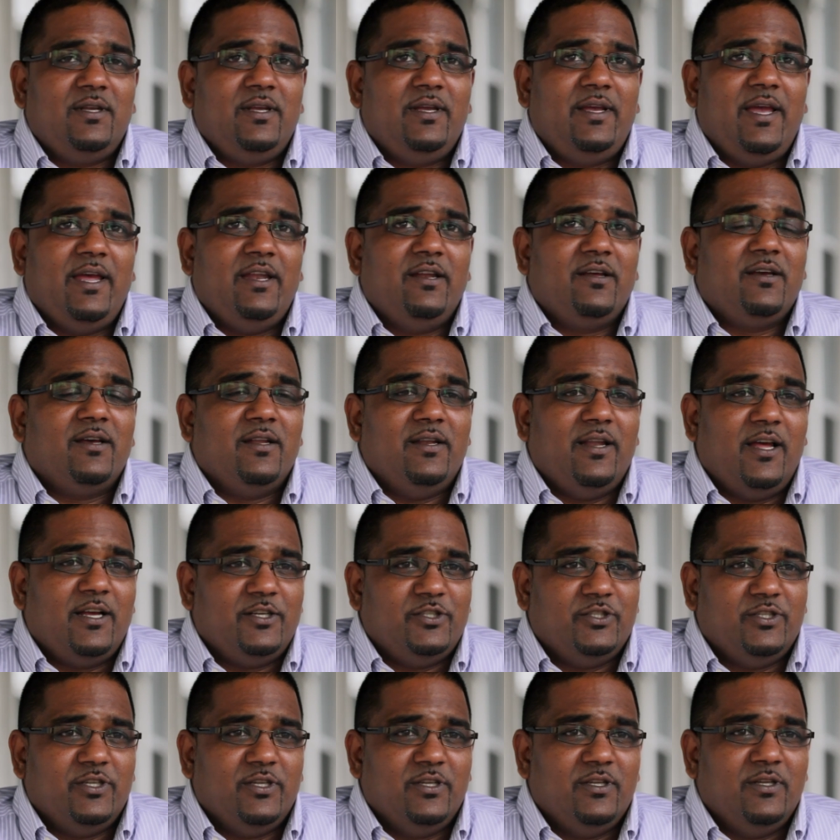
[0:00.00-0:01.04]
gain a
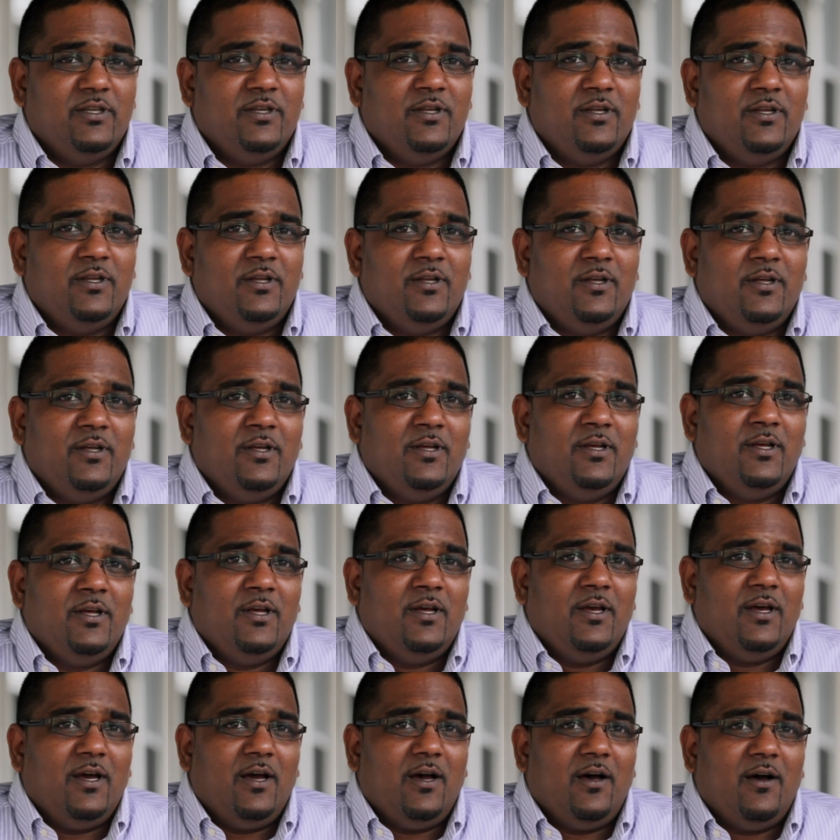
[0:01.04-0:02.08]
connection
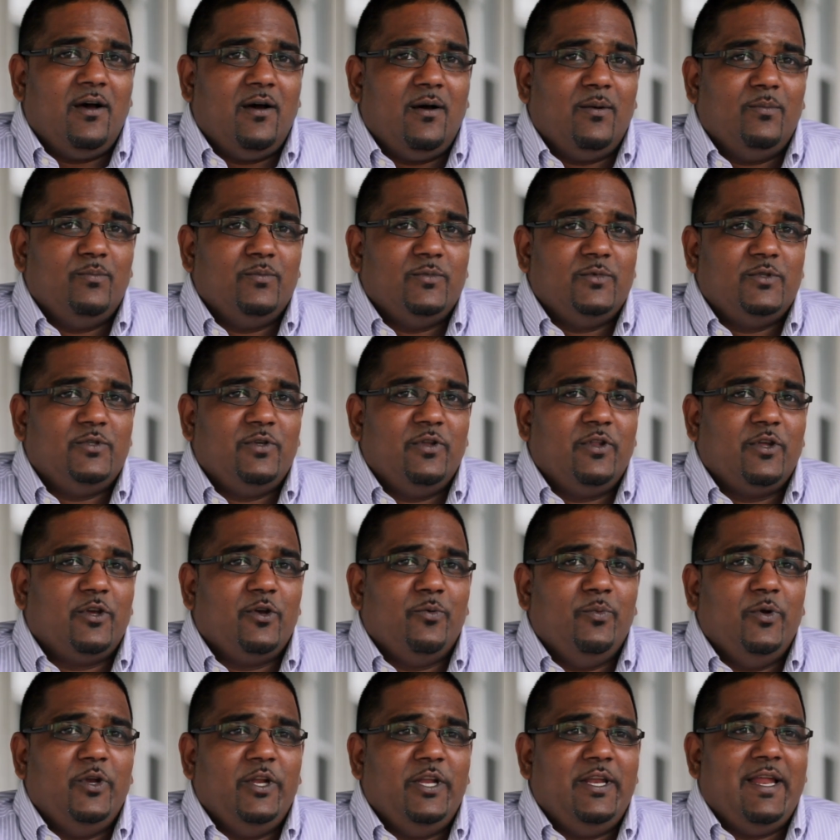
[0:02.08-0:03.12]
um, to the
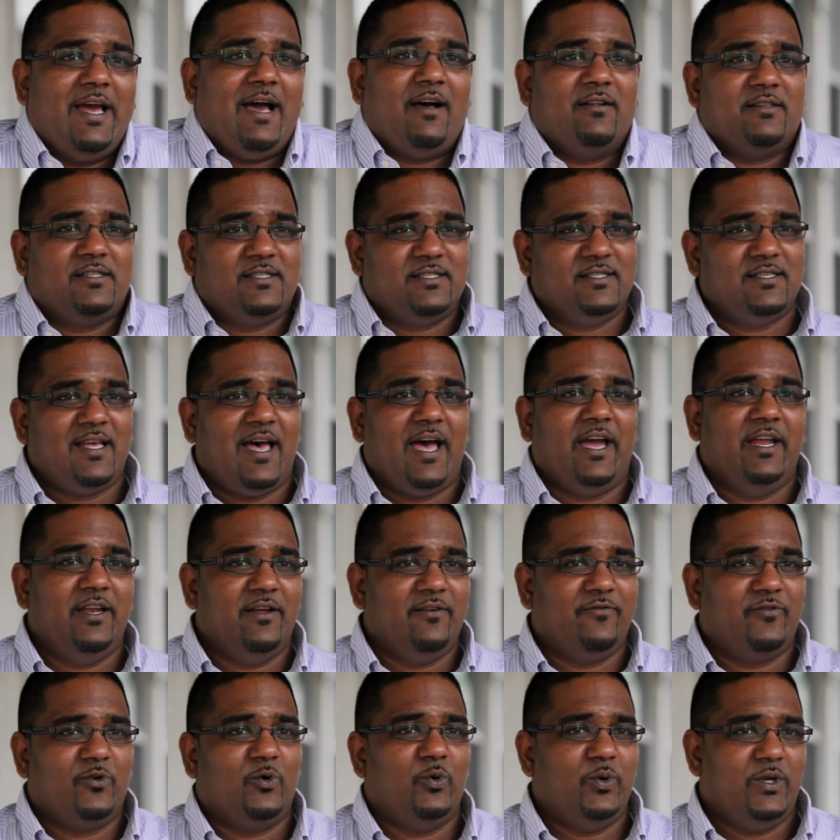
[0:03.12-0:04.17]
community outside
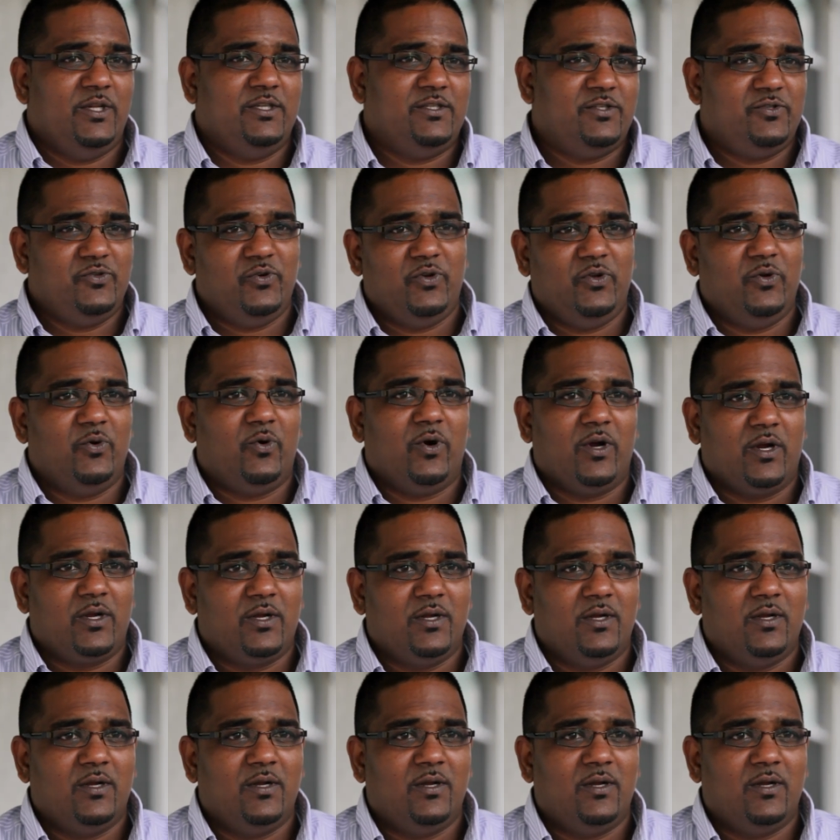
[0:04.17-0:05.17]
of Queens, New York